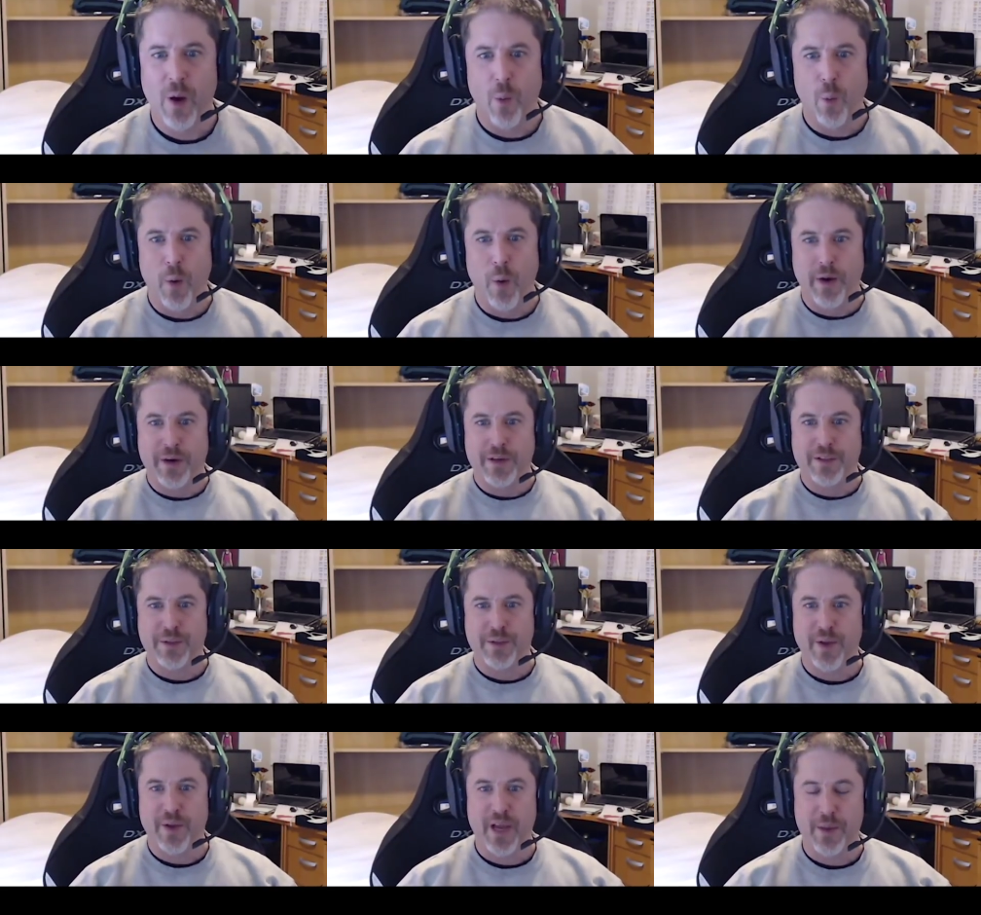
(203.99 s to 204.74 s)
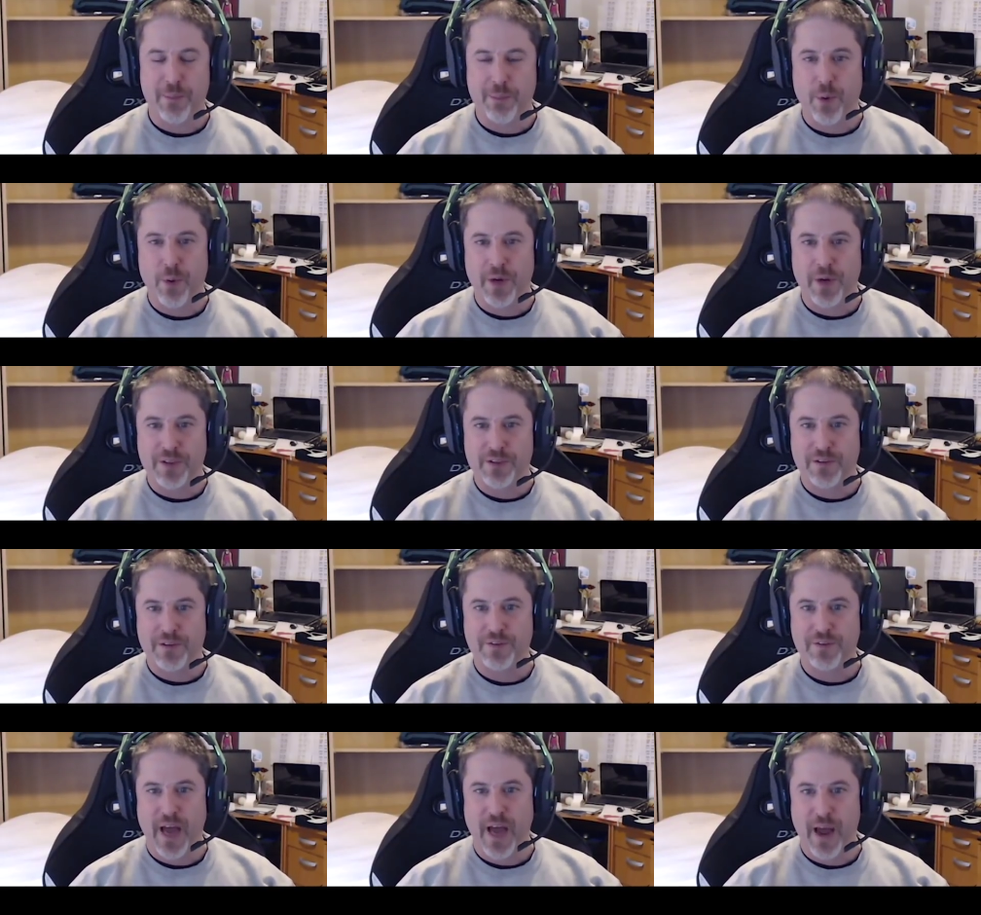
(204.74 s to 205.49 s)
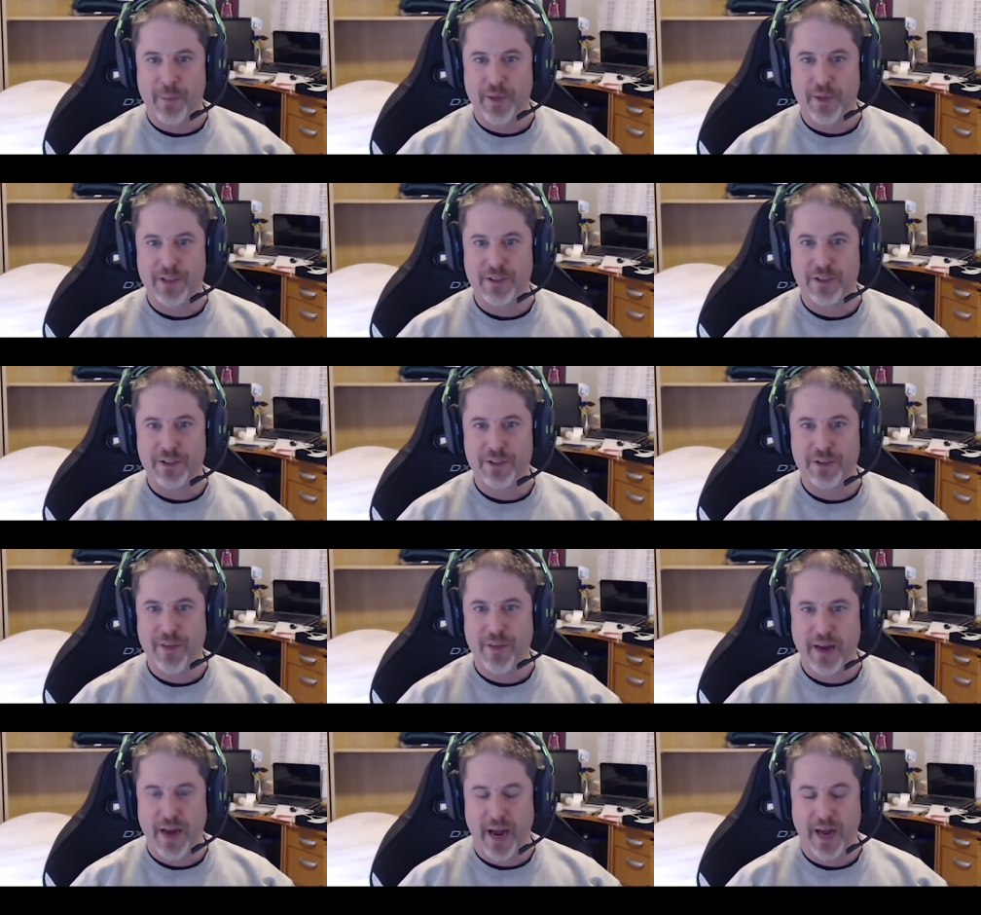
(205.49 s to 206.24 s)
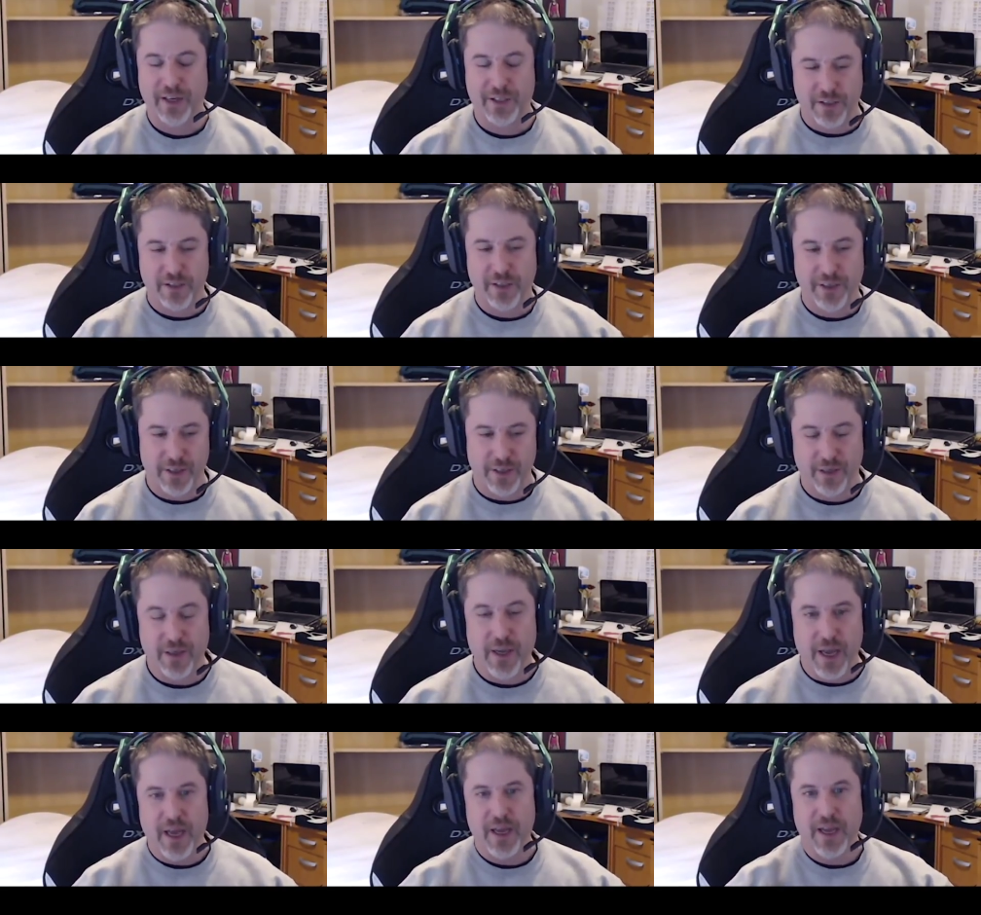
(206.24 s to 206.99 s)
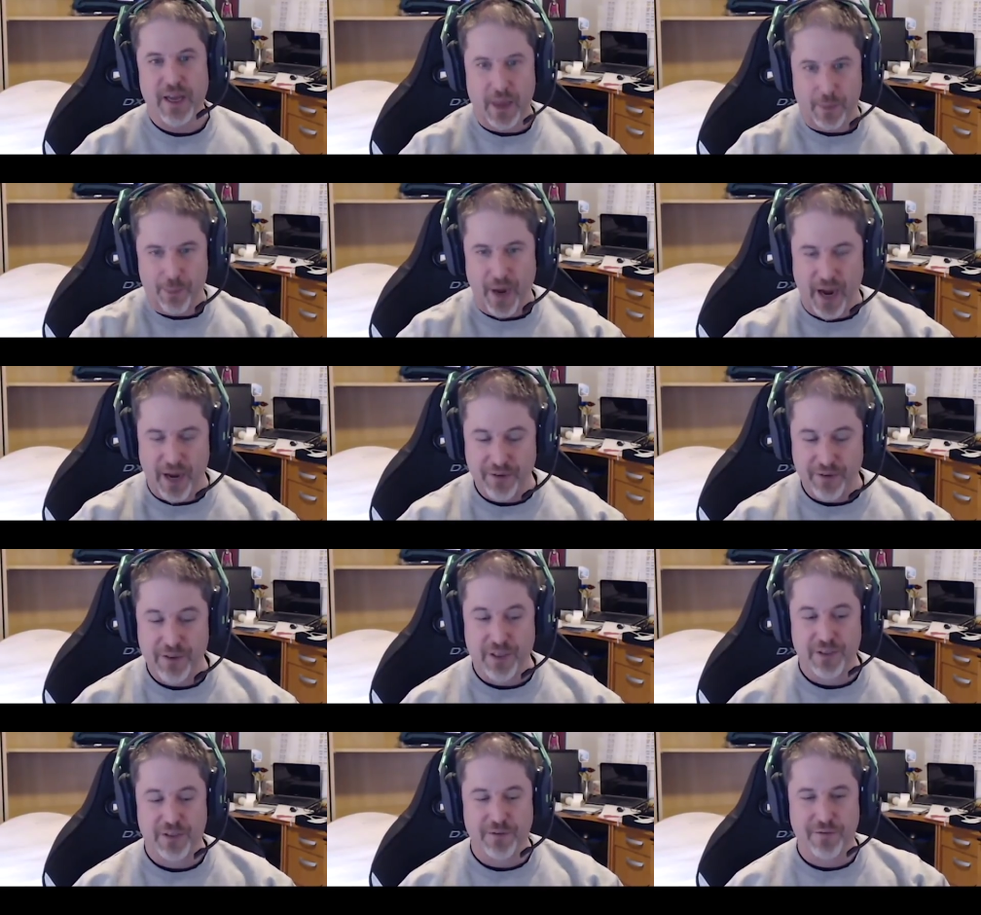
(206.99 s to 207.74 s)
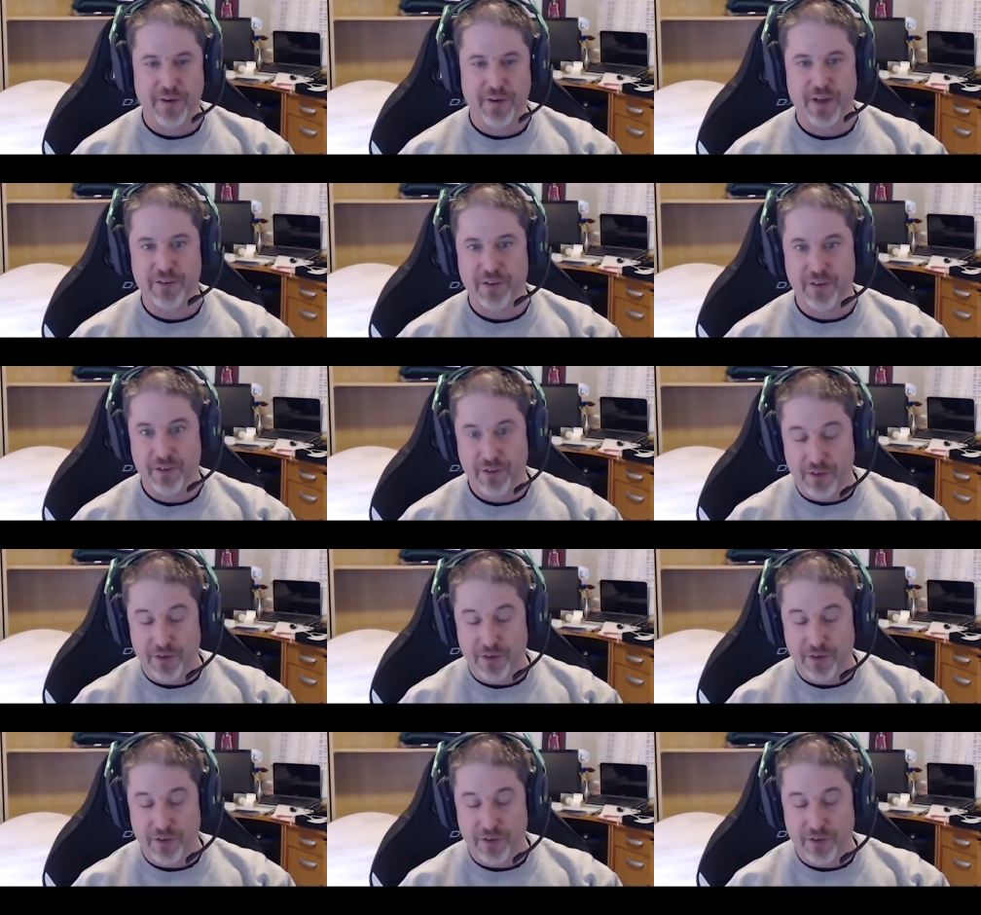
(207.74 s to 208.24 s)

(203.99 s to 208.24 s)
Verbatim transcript: One or two hit points of damage that actually get past your defenses,